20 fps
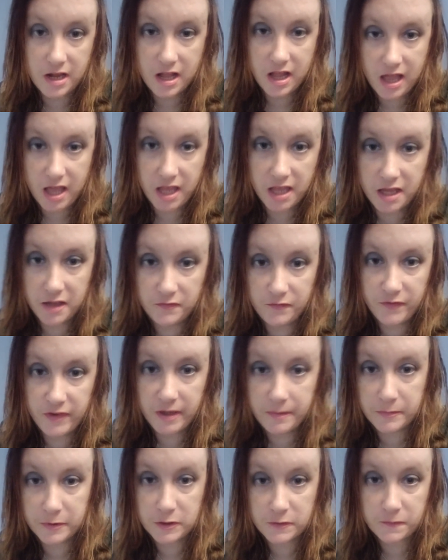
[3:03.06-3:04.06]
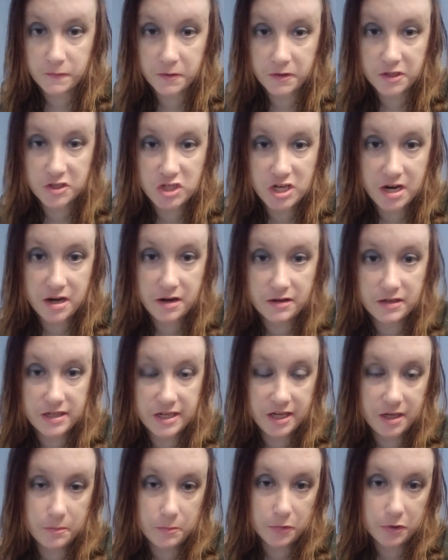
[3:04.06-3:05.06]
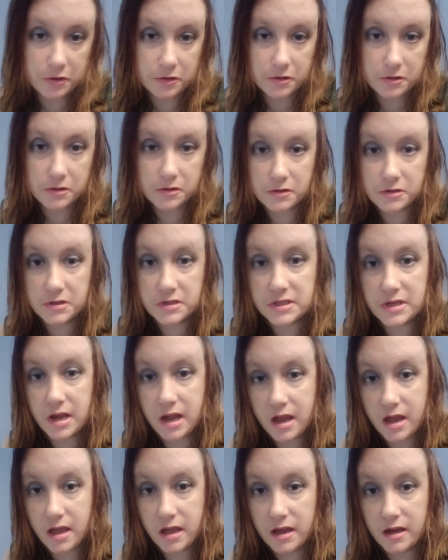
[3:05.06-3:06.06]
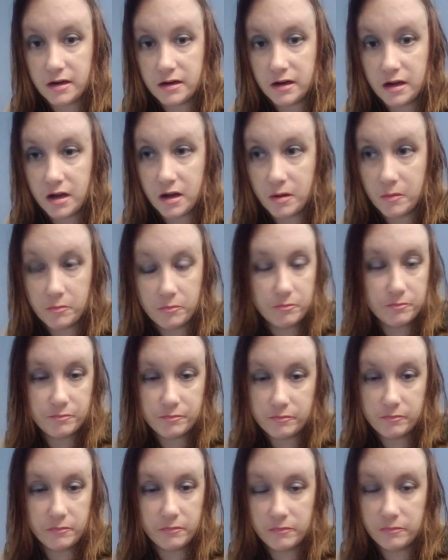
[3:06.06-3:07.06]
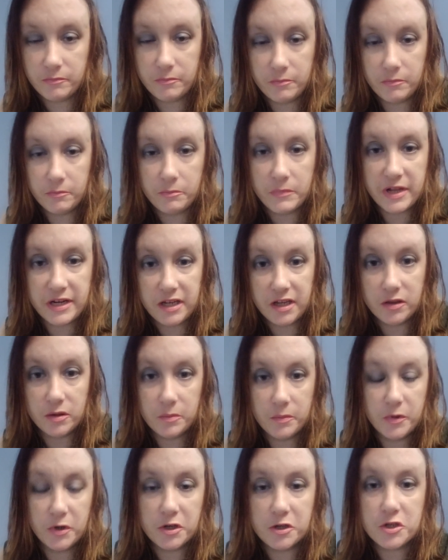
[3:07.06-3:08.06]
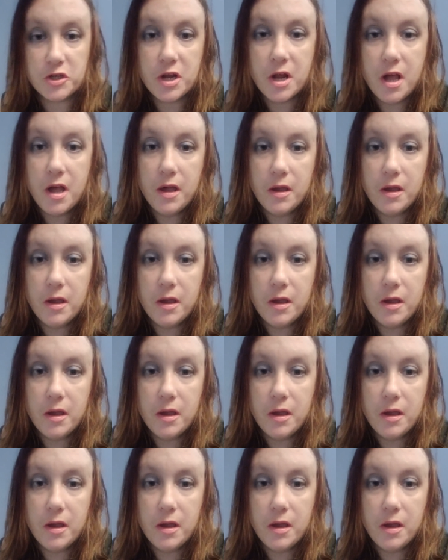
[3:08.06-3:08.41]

and famous for the Sharon Tate murders and um, many other murders.